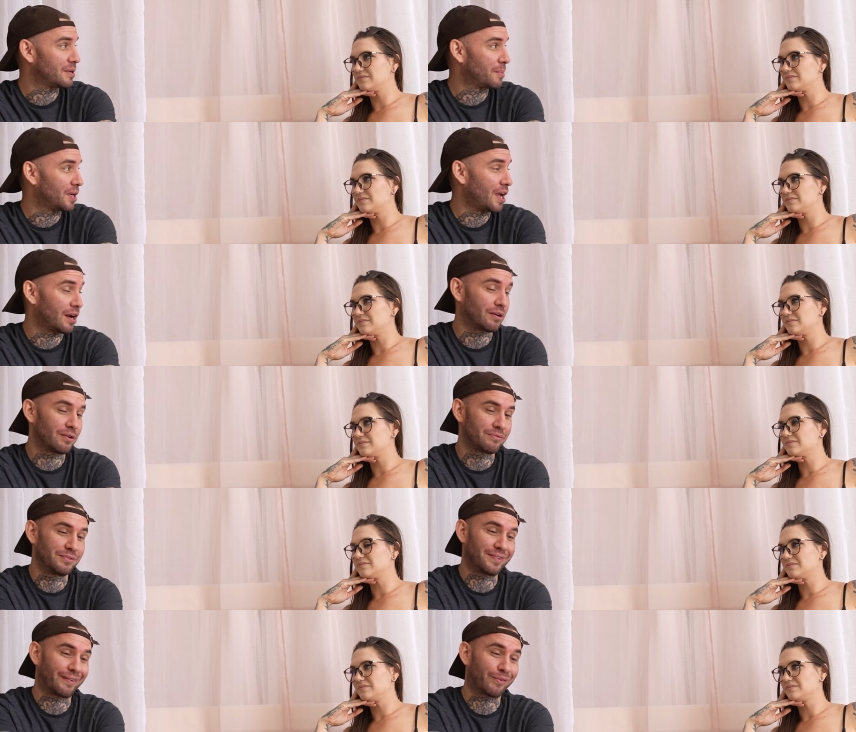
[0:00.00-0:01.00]
Speaker 1: somebody. I don't know if
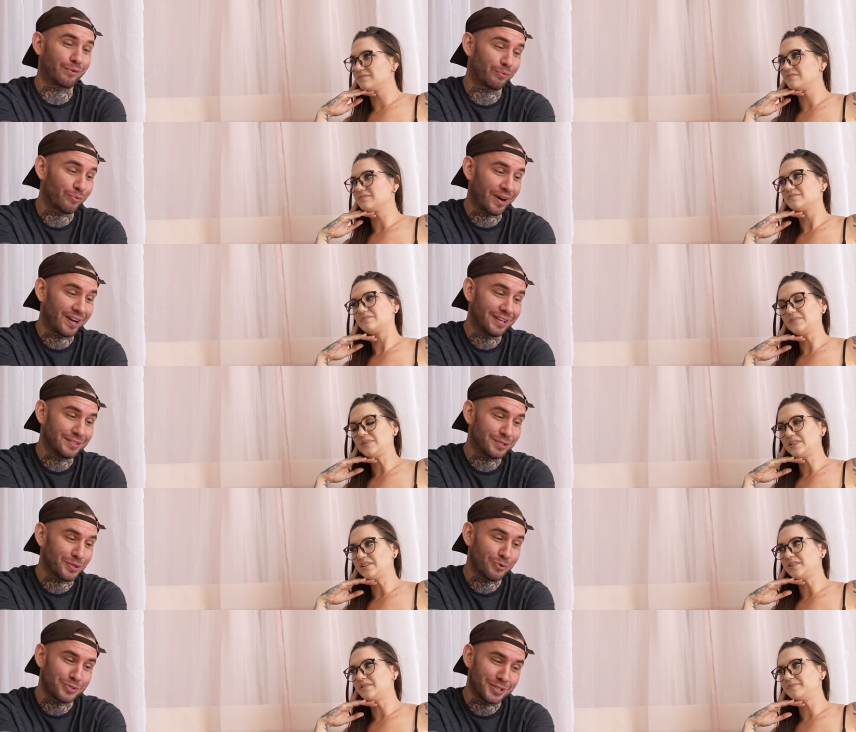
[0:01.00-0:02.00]
you've ever run into yeah.
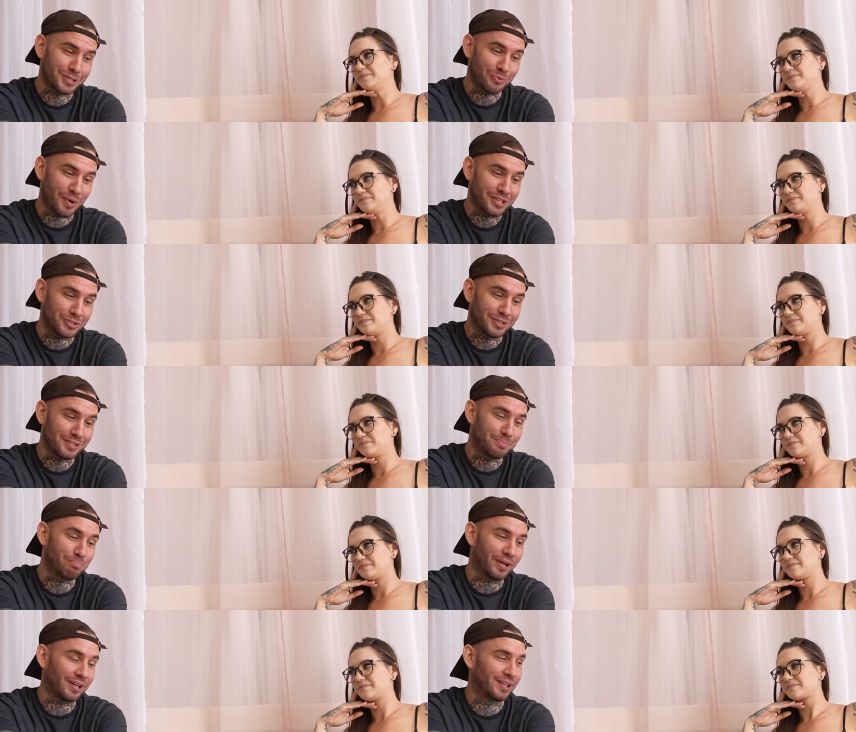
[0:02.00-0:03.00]
those situations,
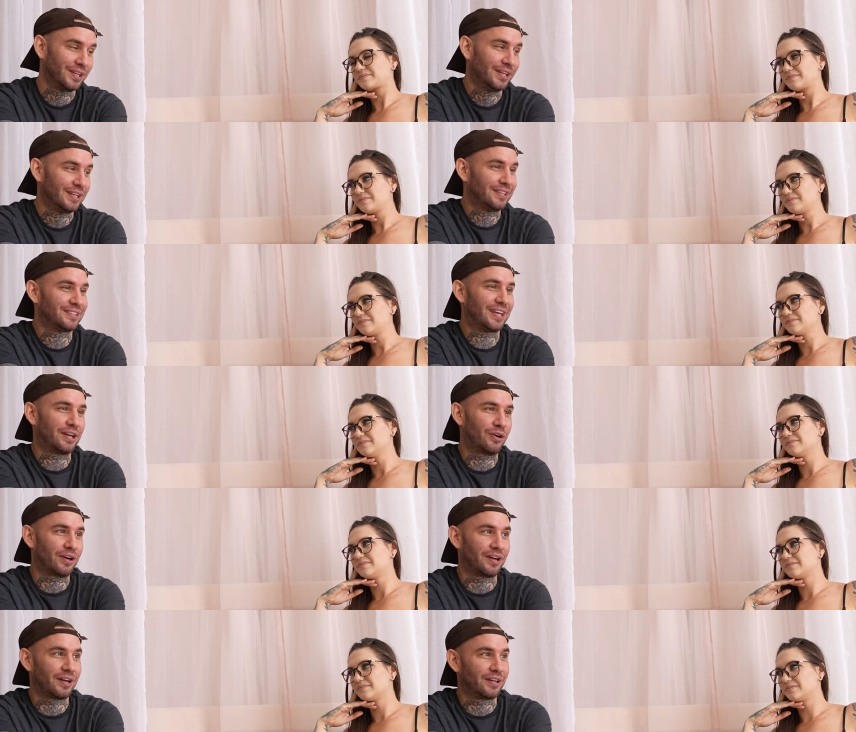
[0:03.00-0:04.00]
but they
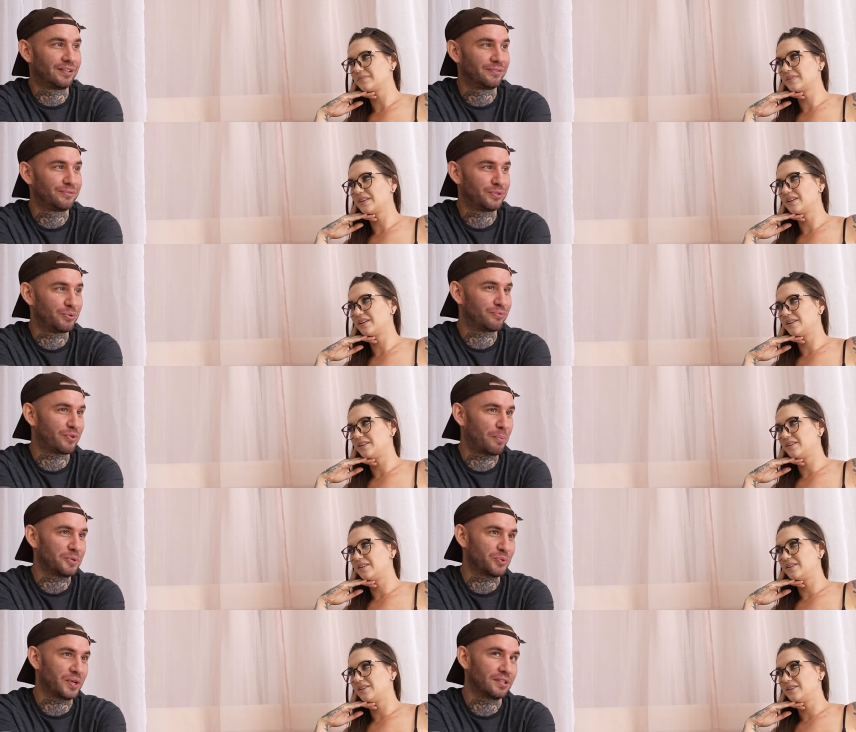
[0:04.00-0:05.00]
are uh, few and far
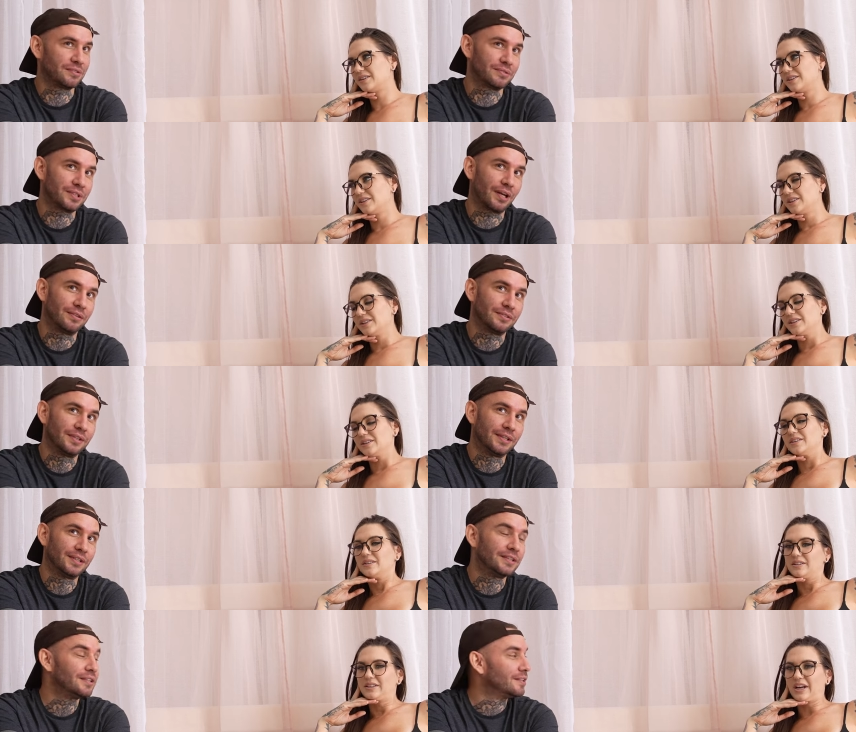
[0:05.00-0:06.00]
between. So.
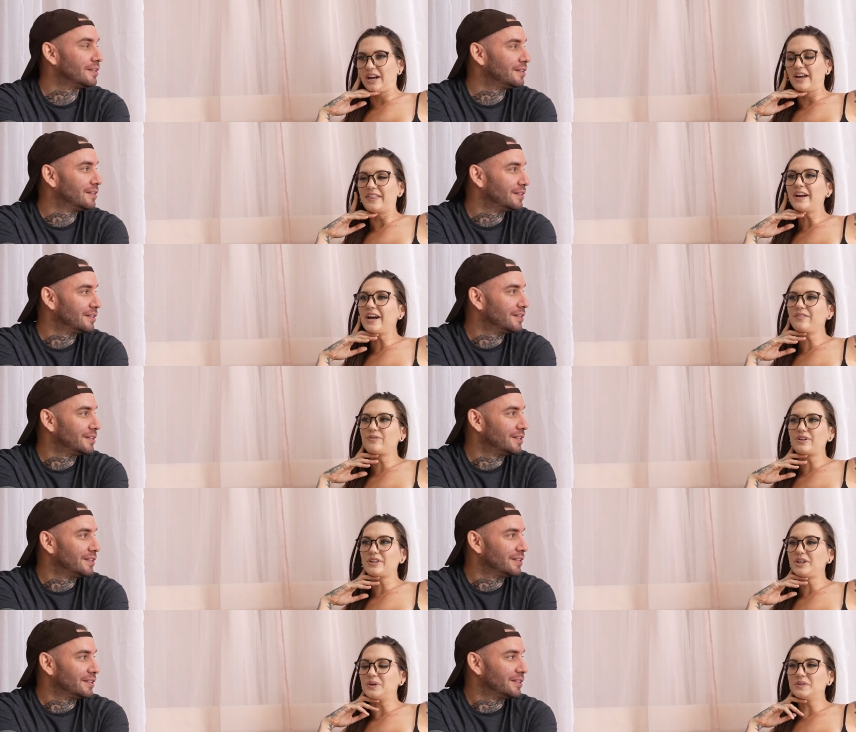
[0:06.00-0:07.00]
Speaker 2: Yeah, I think I've
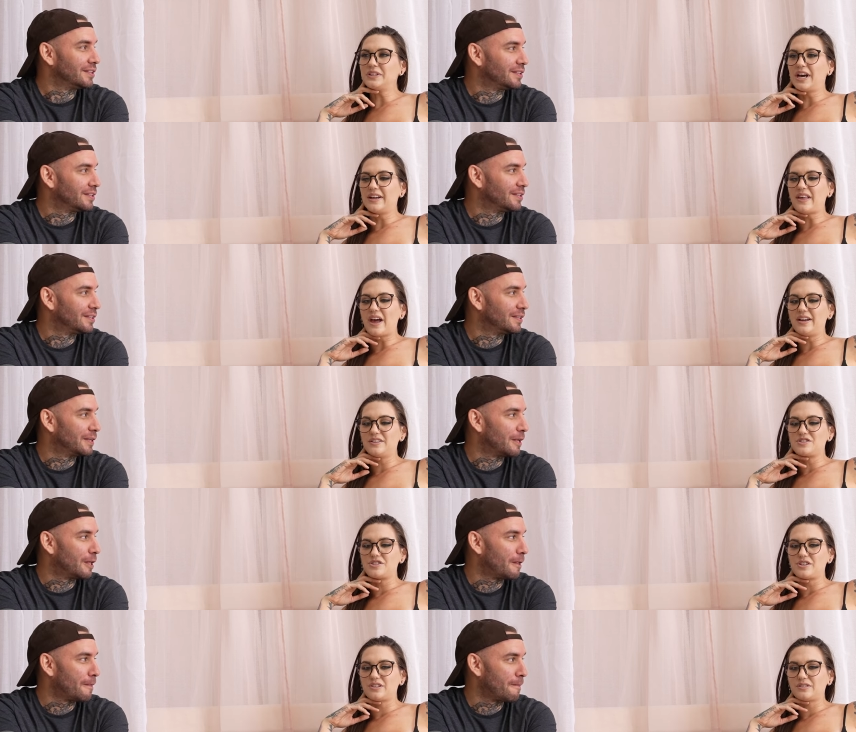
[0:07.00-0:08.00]
really only had that
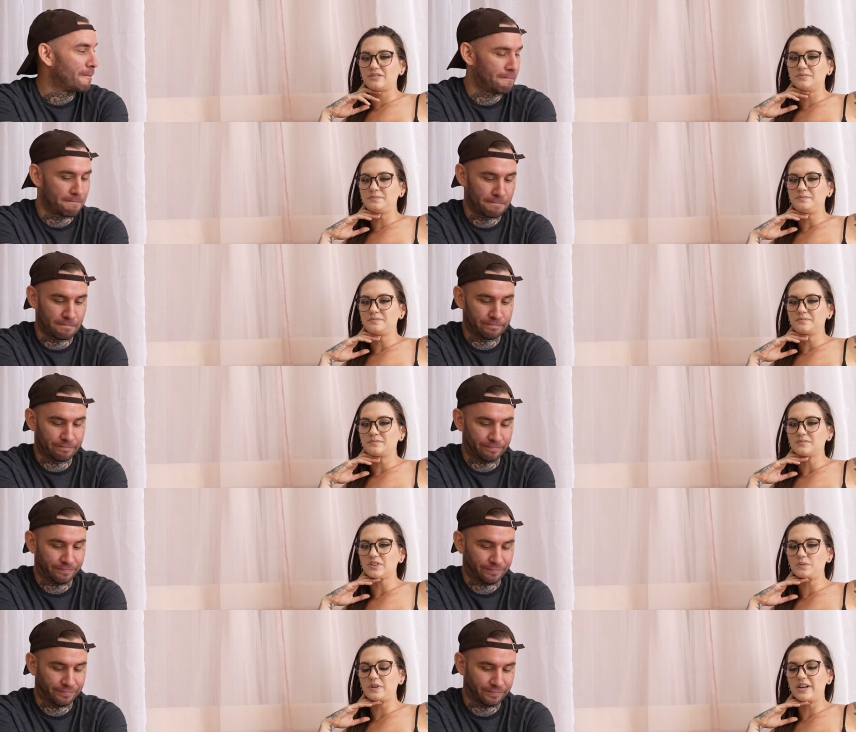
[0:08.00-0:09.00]
issue
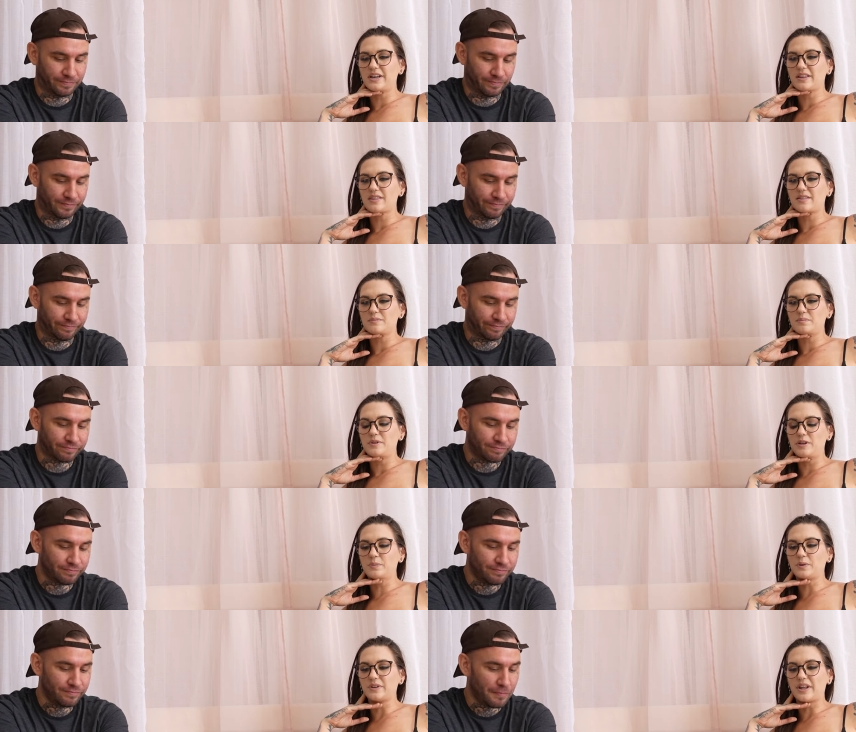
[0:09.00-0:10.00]
with
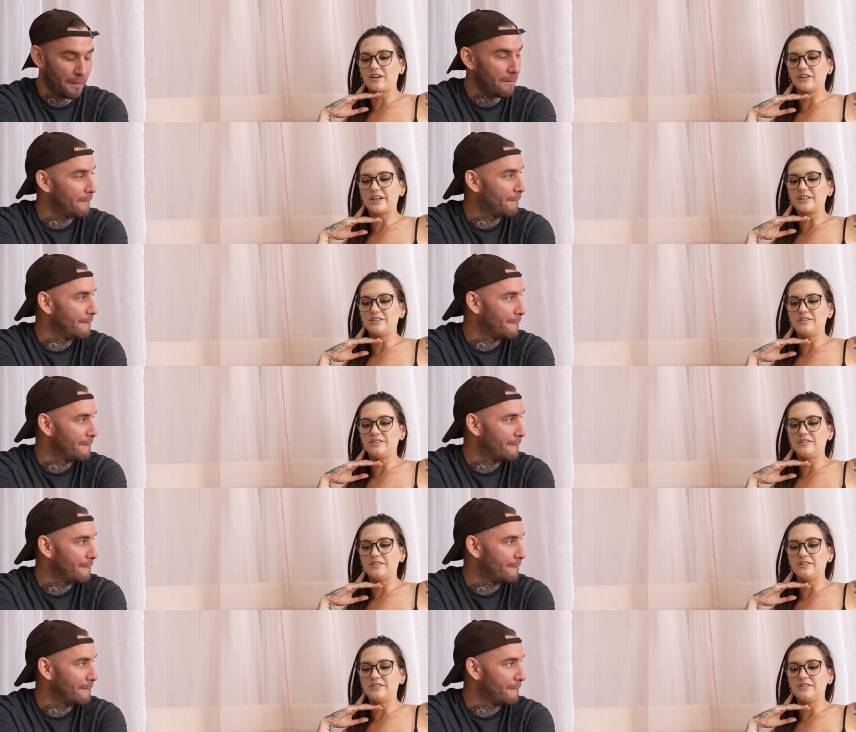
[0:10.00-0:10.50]
people that are like